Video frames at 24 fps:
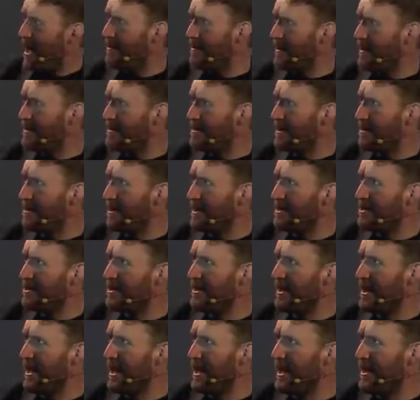there's a
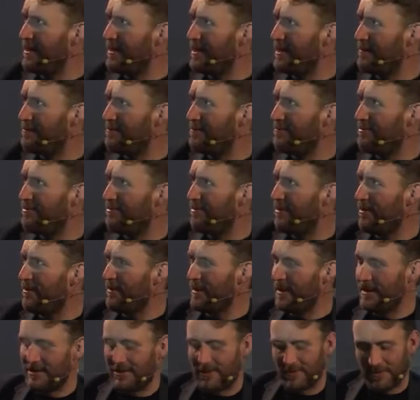question here that
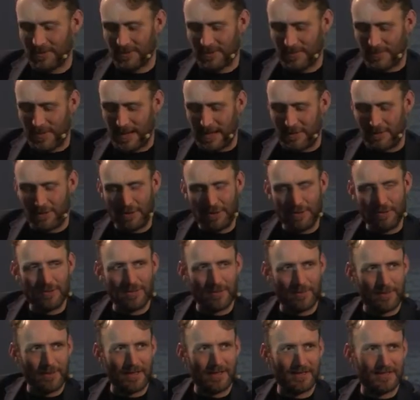probably talks about
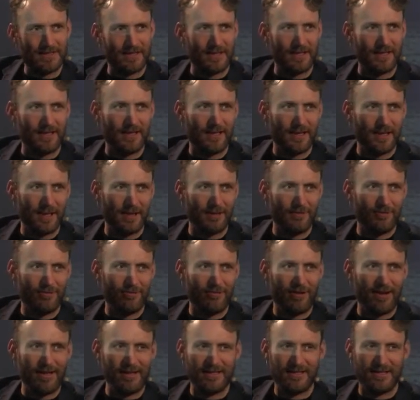usability and
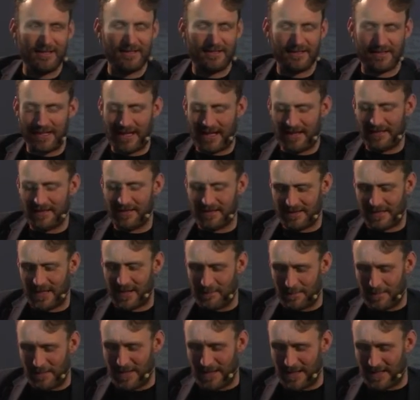creating standard
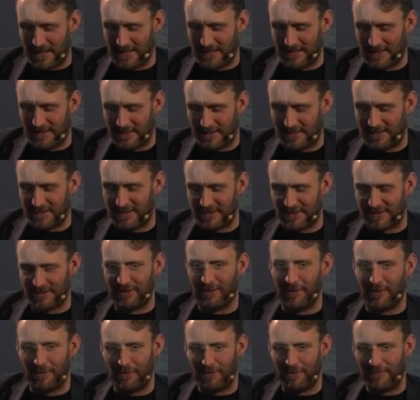templates to
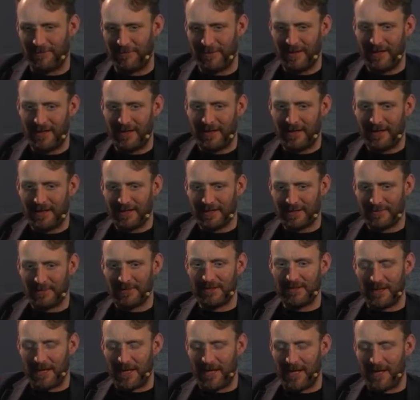solve
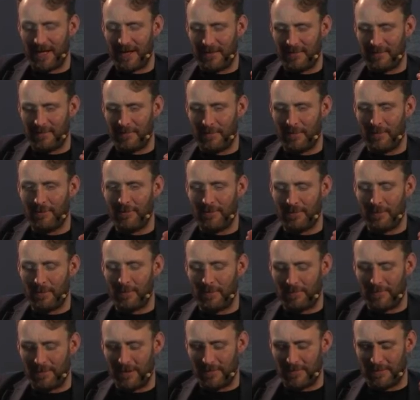more and more
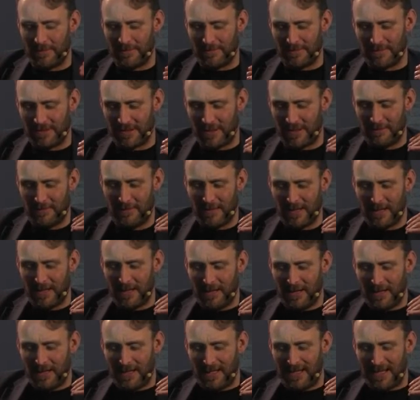problems. So
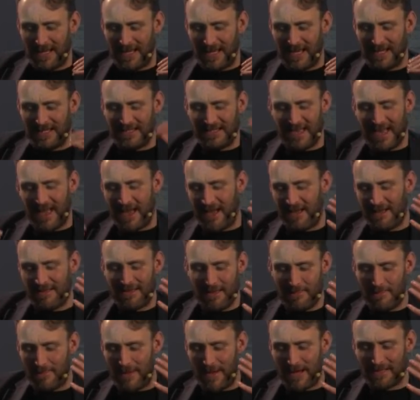is there
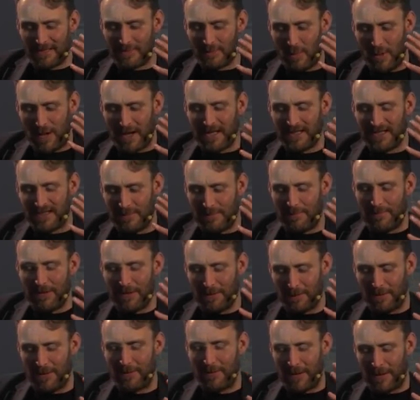the best way to
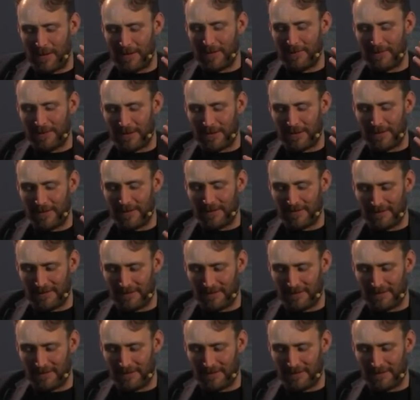build a pipeline